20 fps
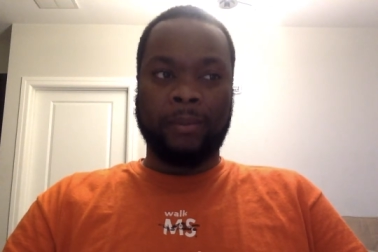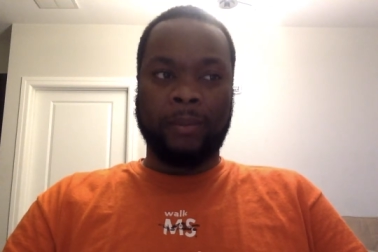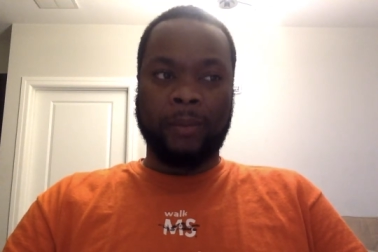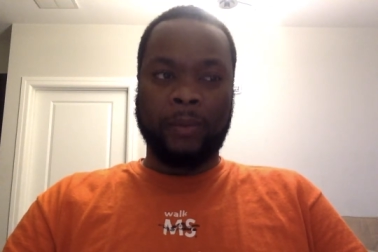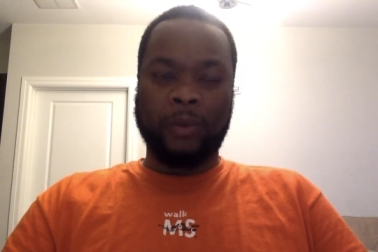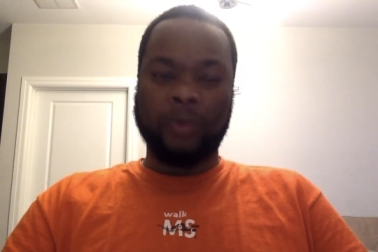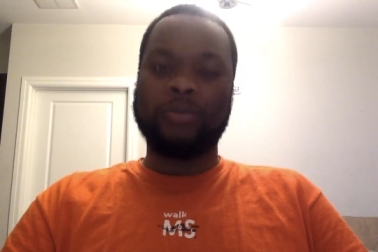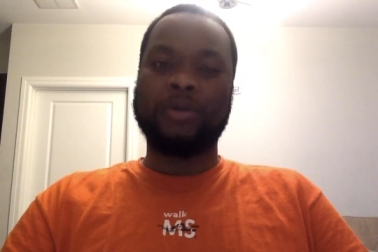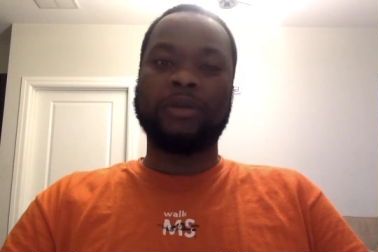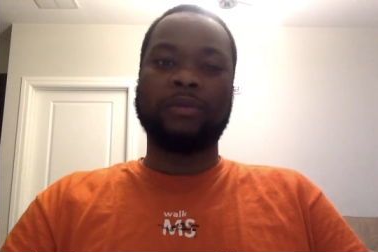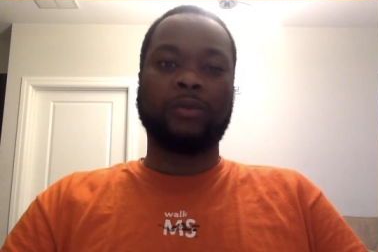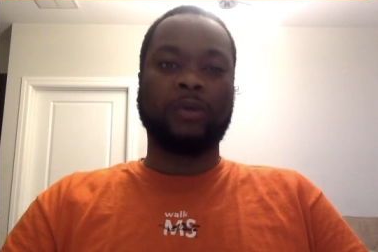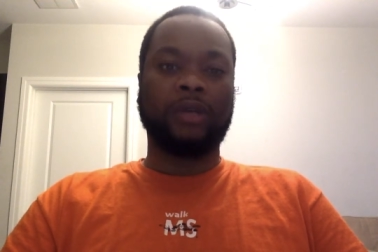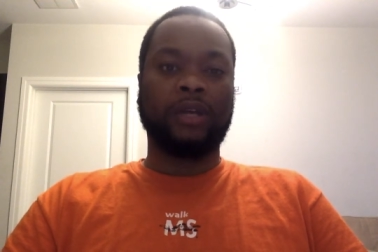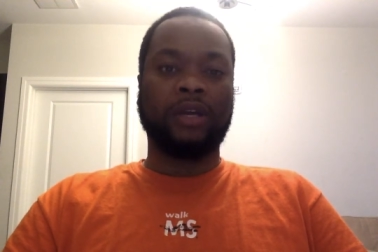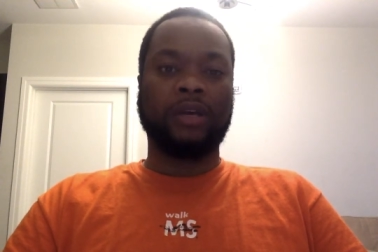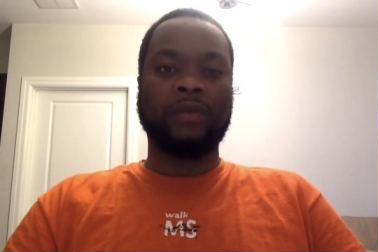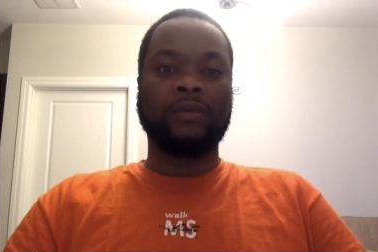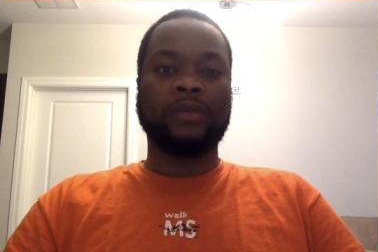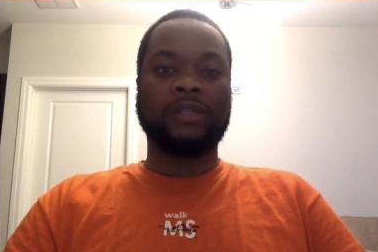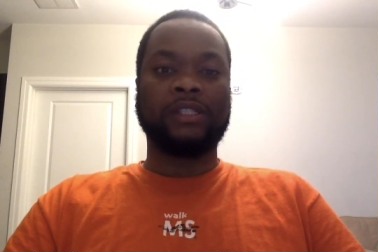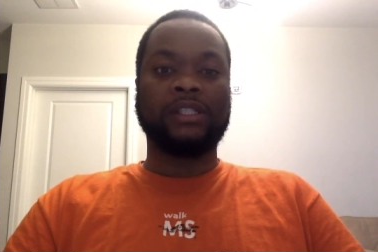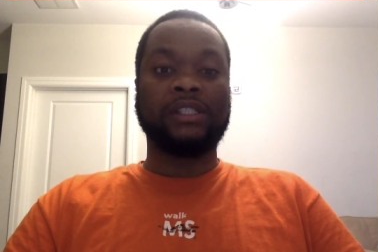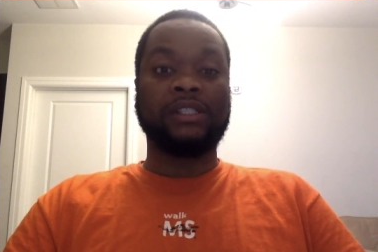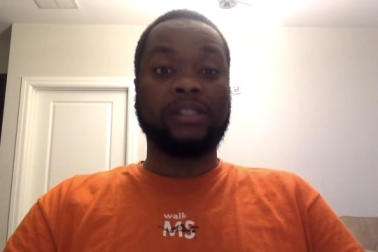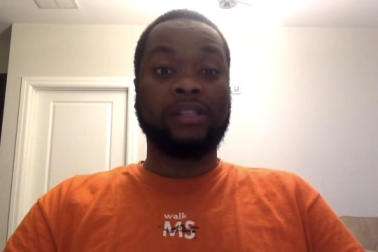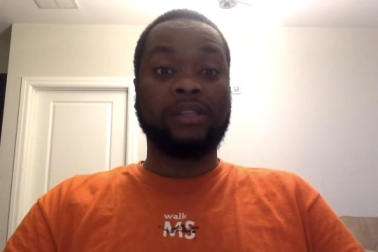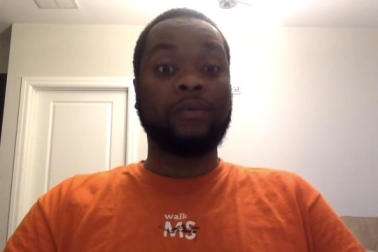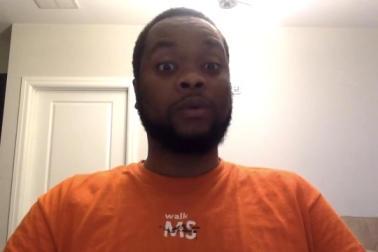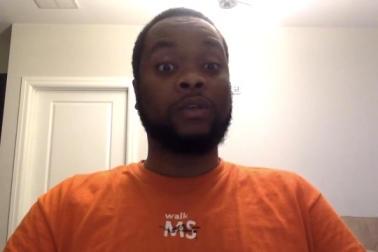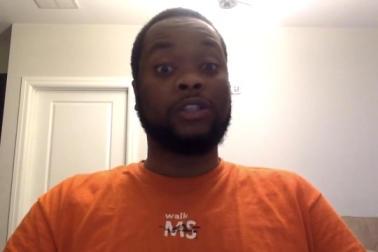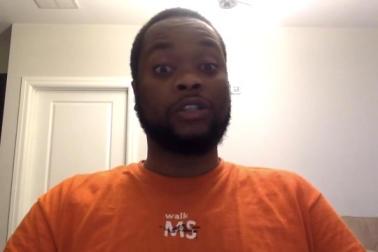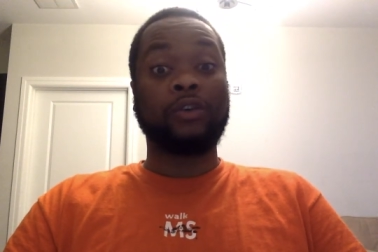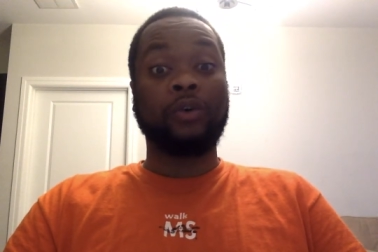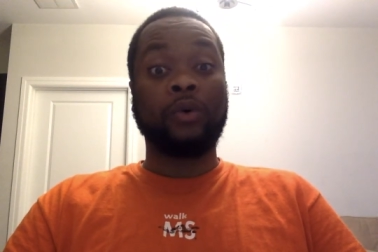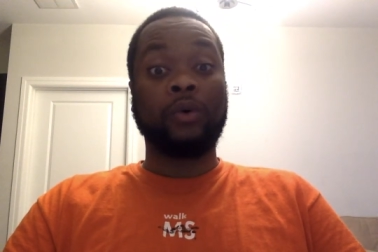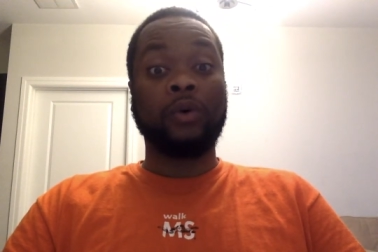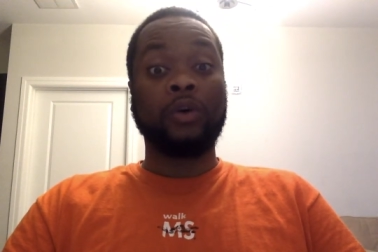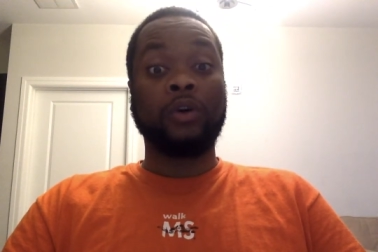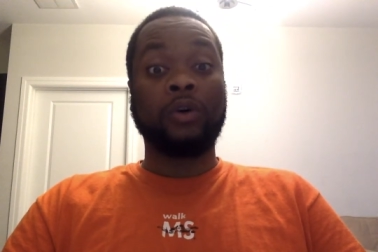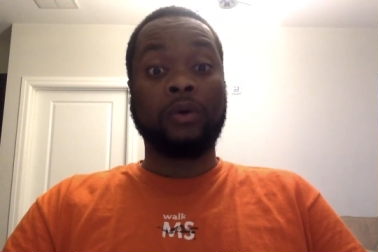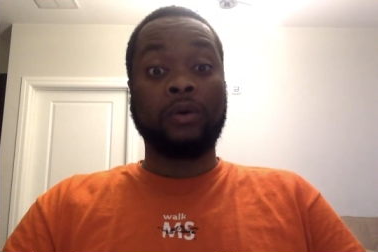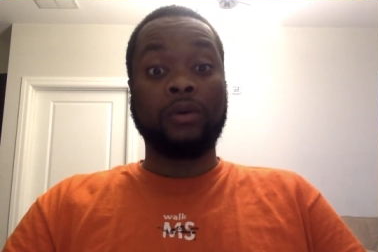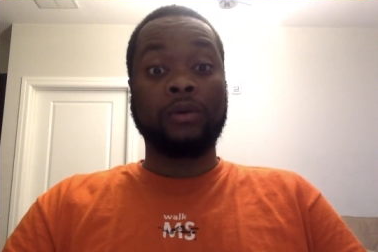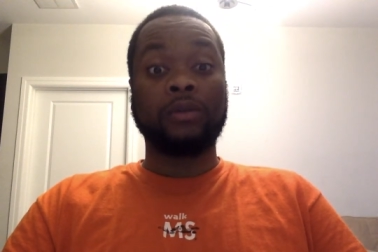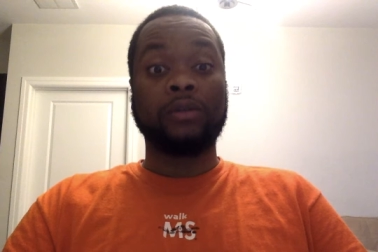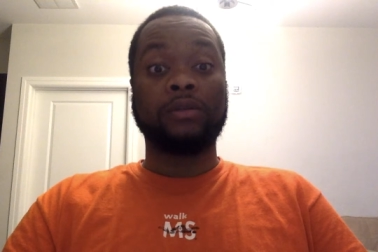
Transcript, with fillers: when people can't really see what's going on.